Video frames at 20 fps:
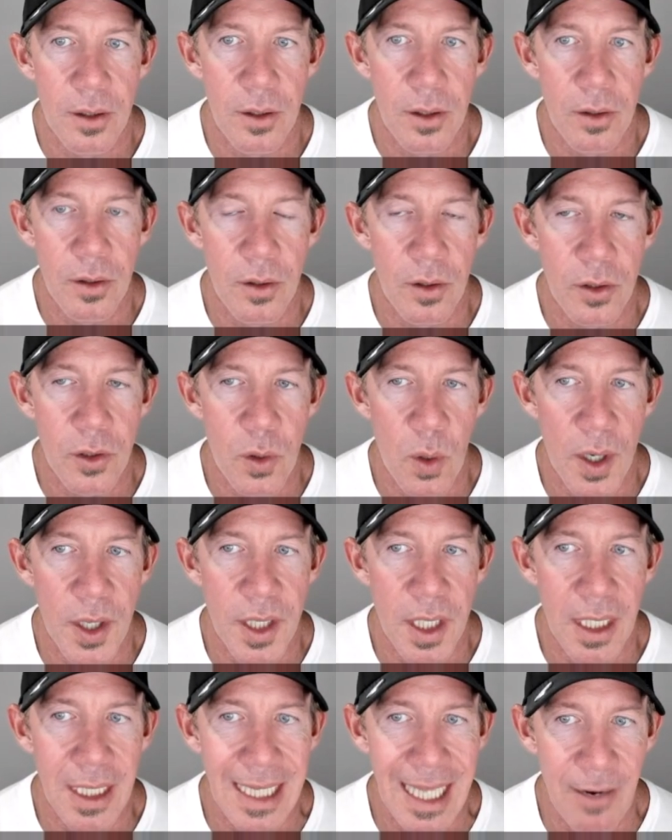You can join
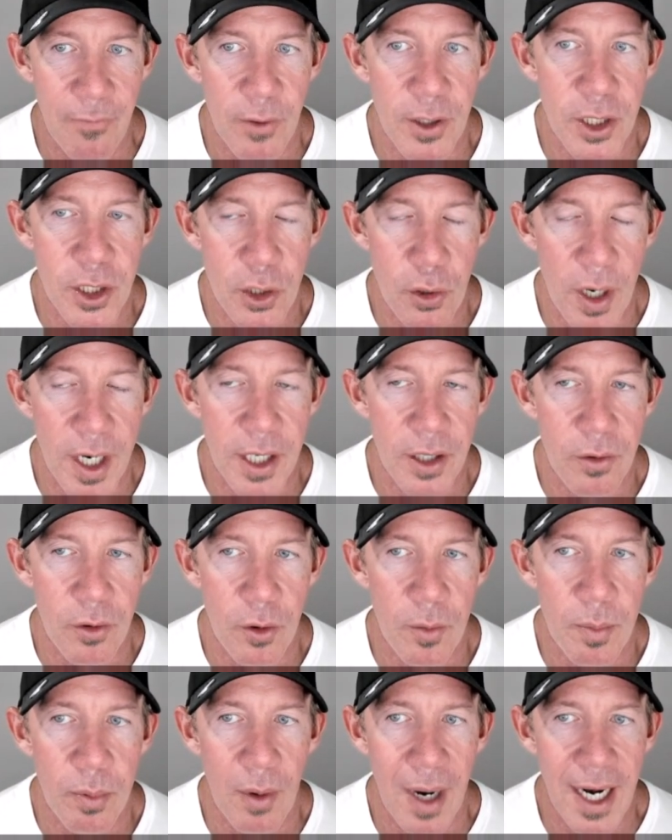the leverage trading
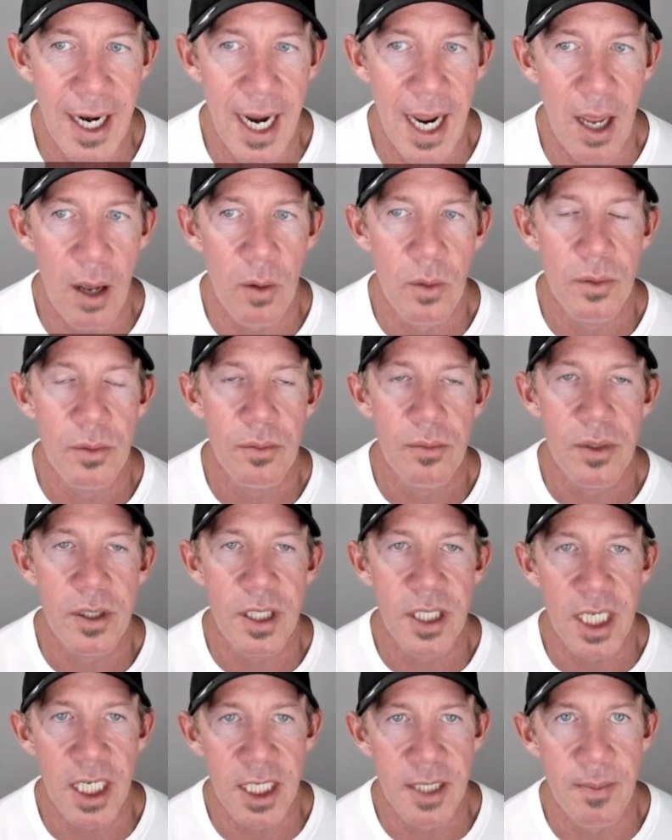group right now,
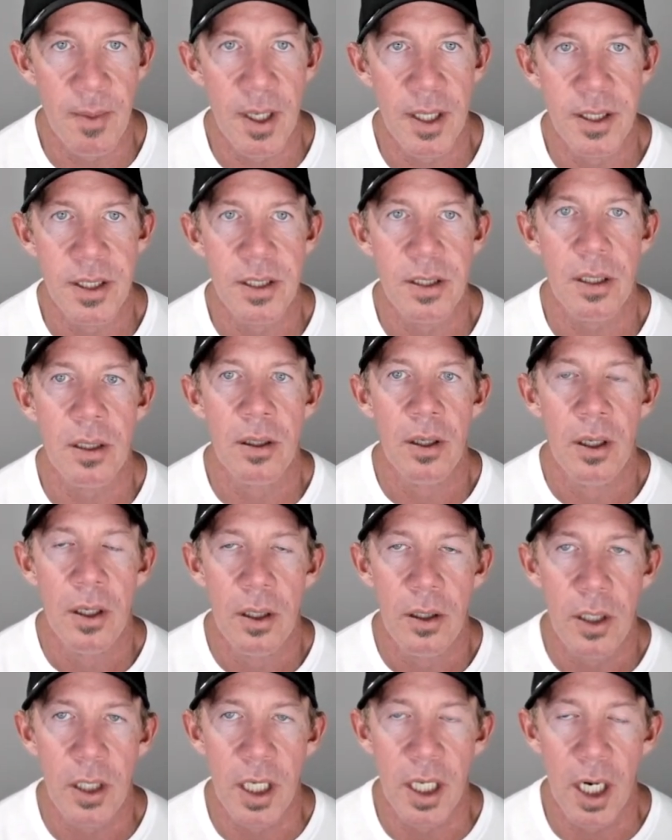six months,
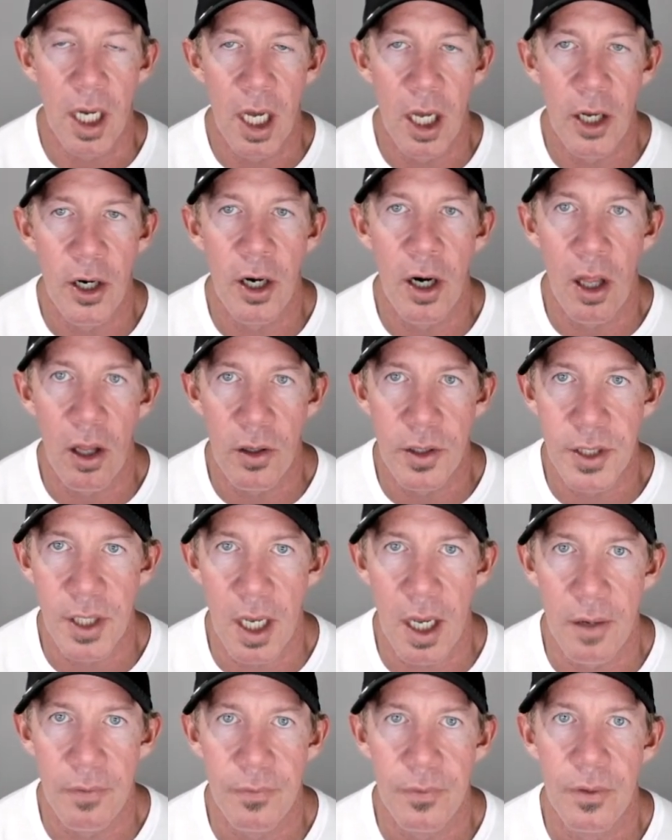you get $100
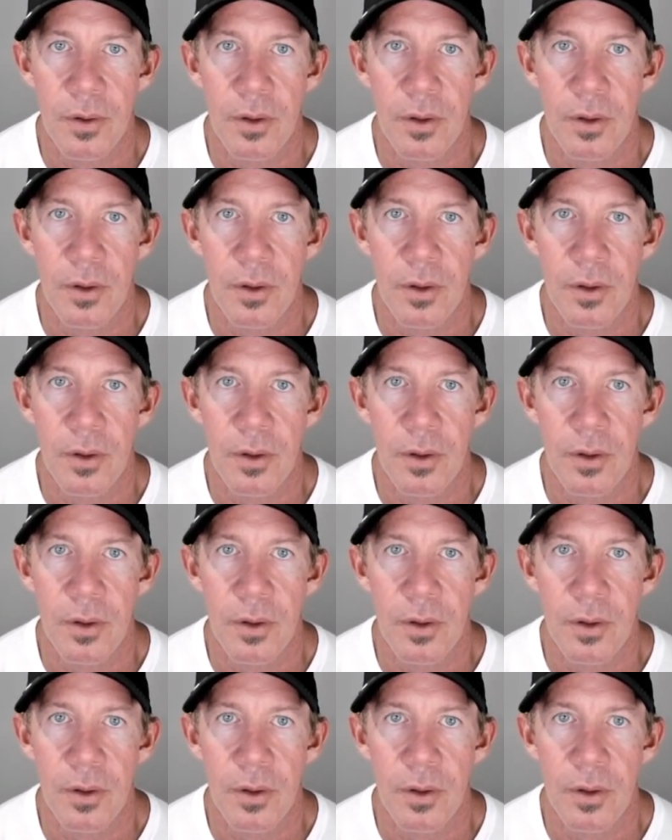off.